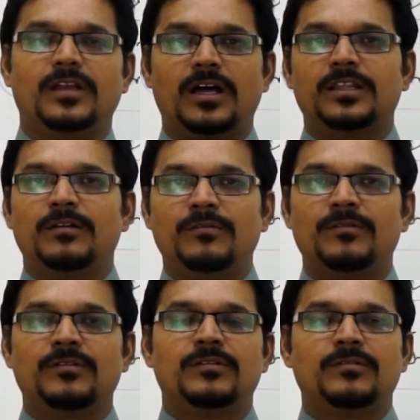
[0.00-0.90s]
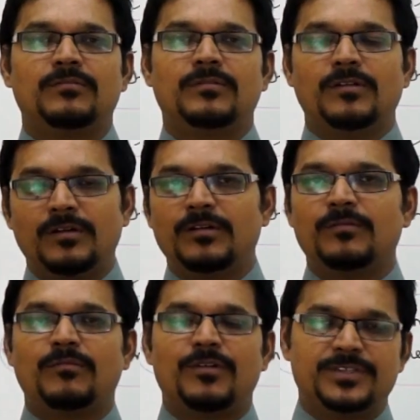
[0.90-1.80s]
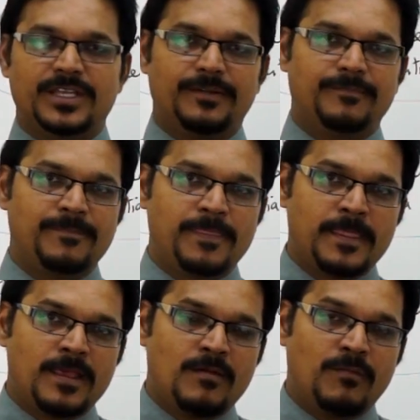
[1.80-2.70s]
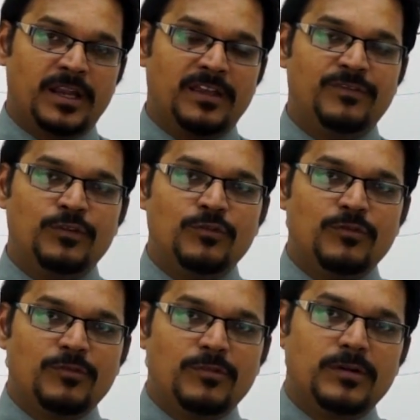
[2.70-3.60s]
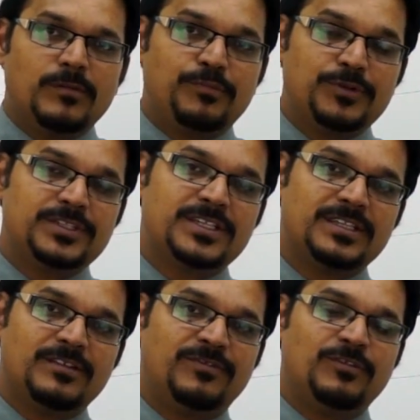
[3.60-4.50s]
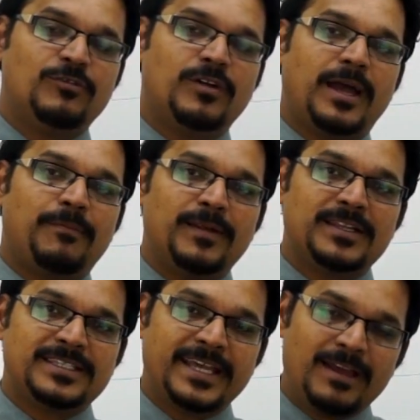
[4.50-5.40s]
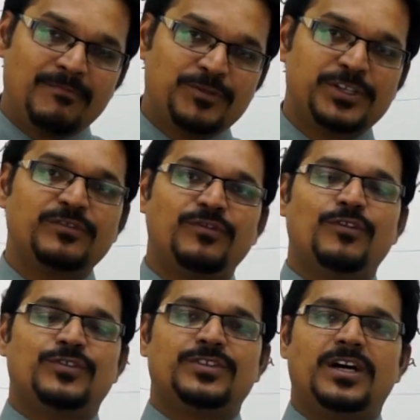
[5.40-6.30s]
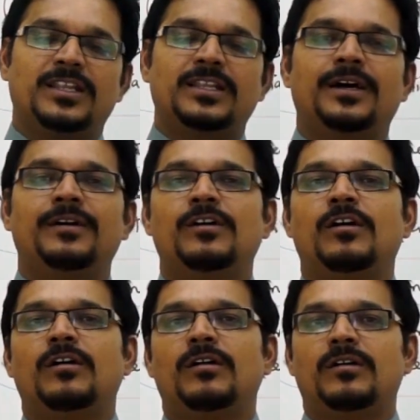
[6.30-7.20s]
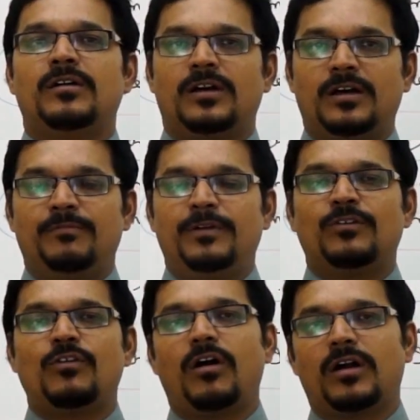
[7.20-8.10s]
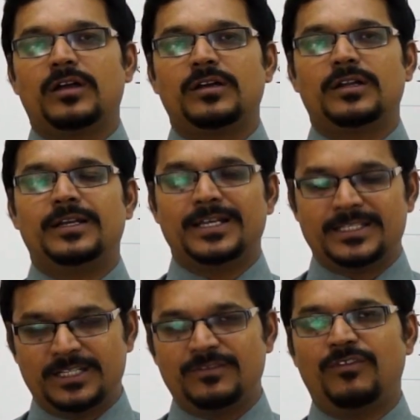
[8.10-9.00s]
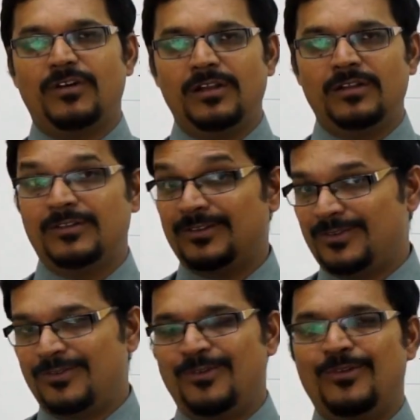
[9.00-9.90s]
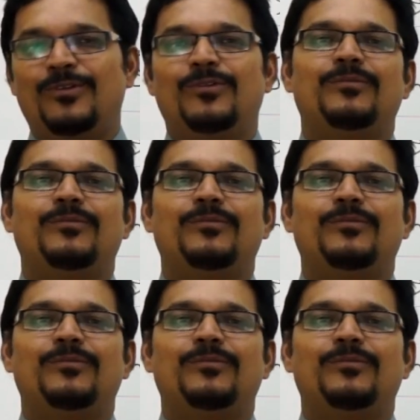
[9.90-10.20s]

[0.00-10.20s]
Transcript: on the uh, mountain. But if you push this, if you apply the same pushing force on the a big rock, does it fall? No.